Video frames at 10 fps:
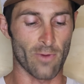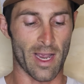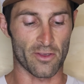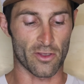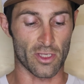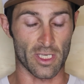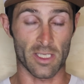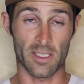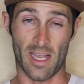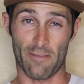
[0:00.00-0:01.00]
range of
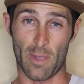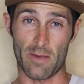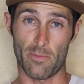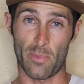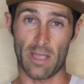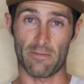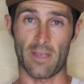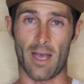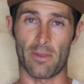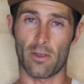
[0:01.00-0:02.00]
jigs that have been beefed up.